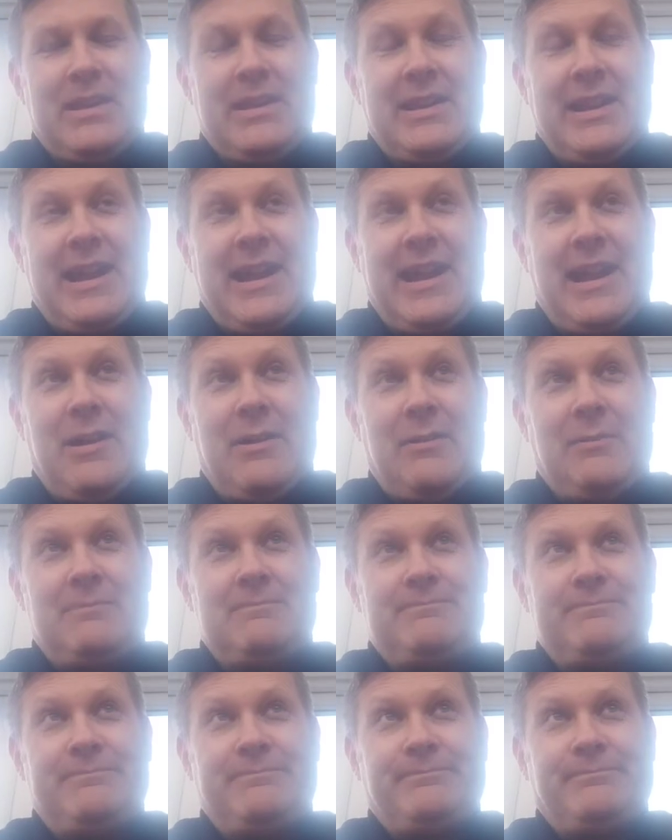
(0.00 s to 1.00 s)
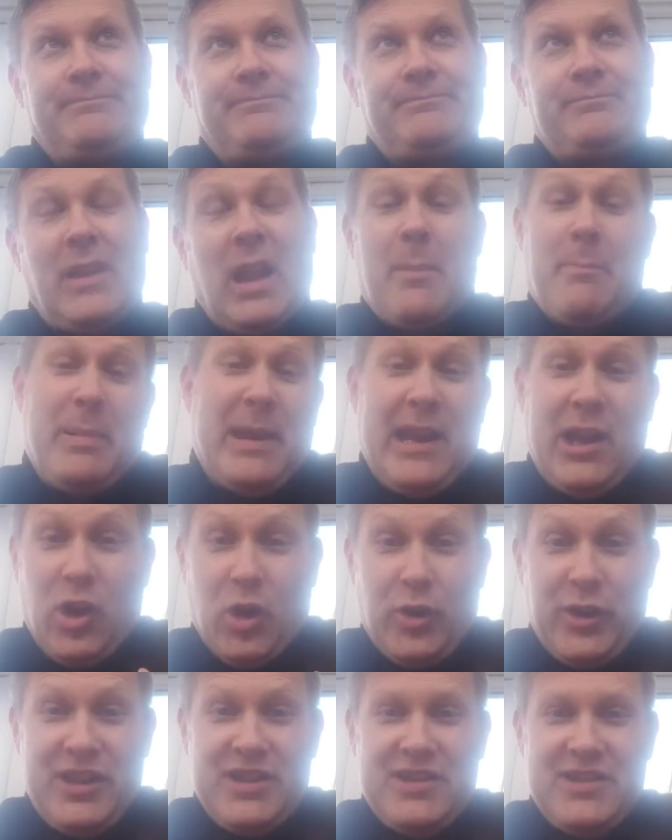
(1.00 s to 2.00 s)
Now, I'm being
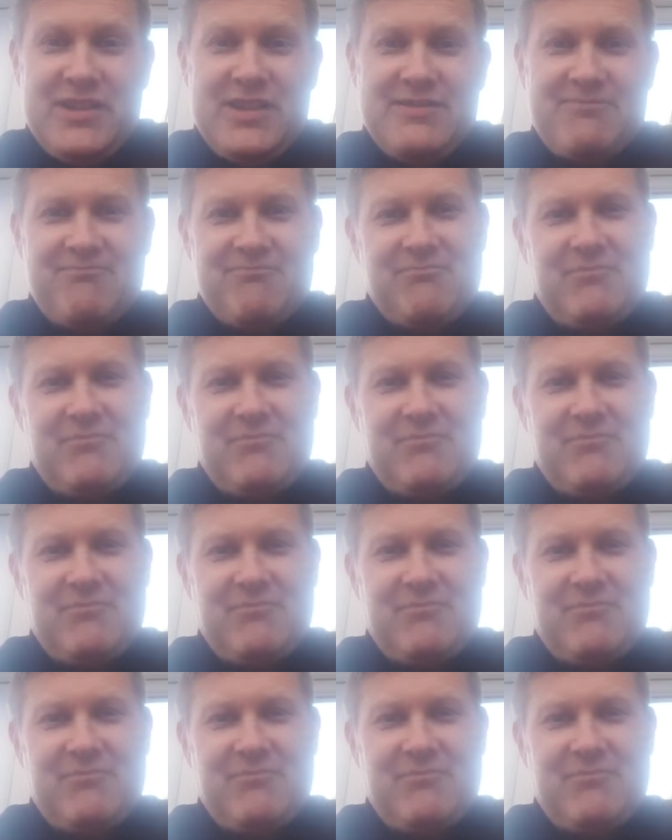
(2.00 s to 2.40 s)
honest,